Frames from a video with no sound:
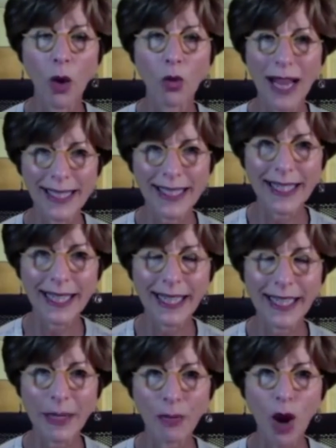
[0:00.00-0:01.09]

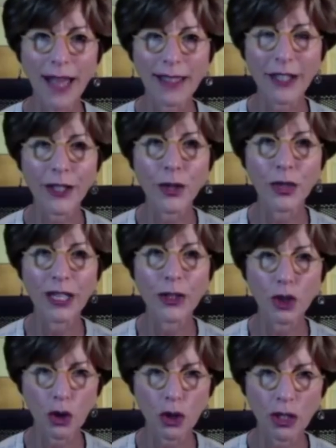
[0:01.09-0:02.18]
arresting and prosecuting
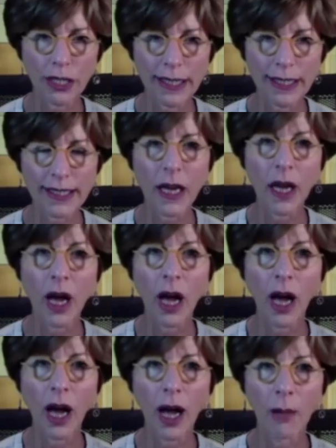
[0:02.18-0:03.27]
journalists.
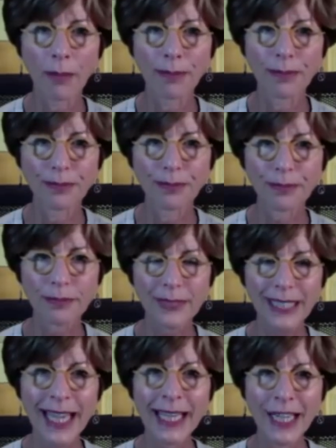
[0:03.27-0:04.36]
And
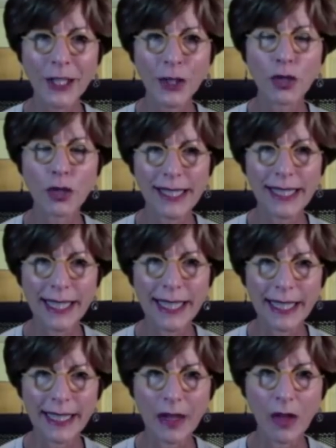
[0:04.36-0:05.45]
I do
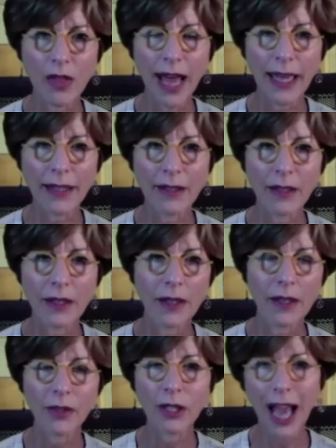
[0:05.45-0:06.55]
see that
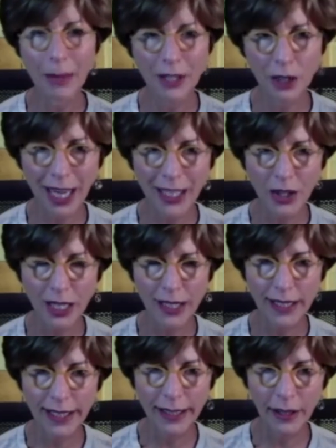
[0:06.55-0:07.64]
if climate change
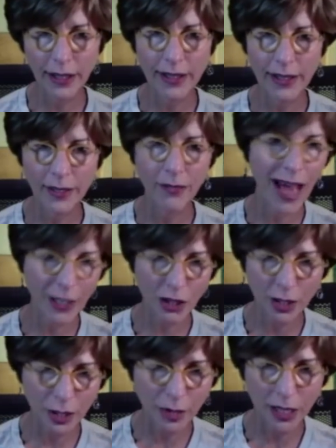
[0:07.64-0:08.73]
doesn't kill us,
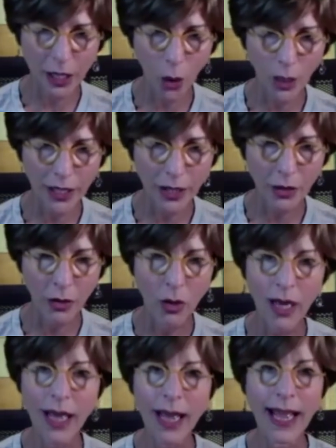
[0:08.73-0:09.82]
fascism is going to.
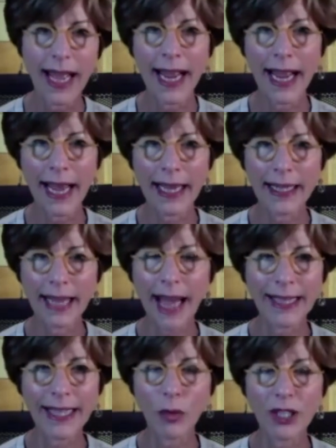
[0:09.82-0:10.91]
And
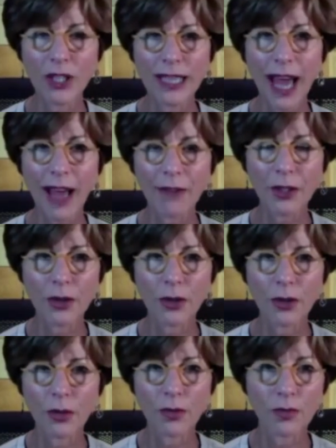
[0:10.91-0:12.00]
I think we just have
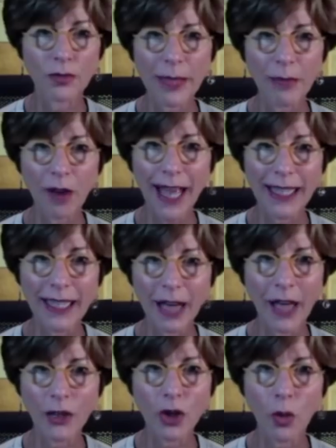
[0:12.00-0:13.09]
to keep fighting.
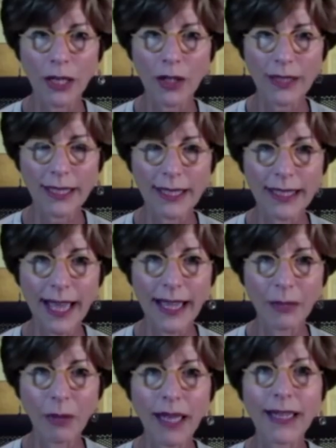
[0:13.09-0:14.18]
I don't know what else to
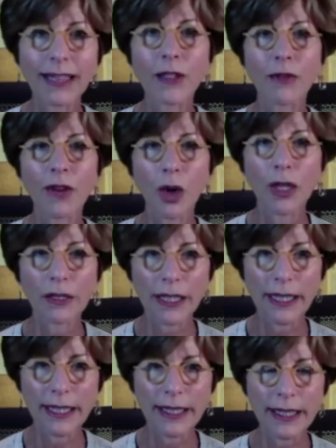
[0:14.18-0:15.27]
say, but at the very
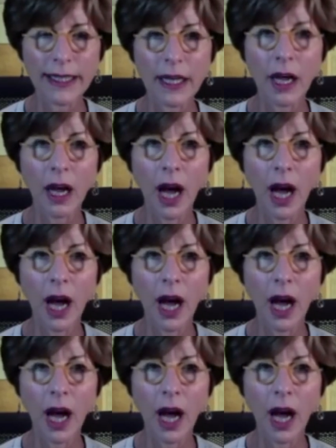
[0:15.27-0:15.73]
least,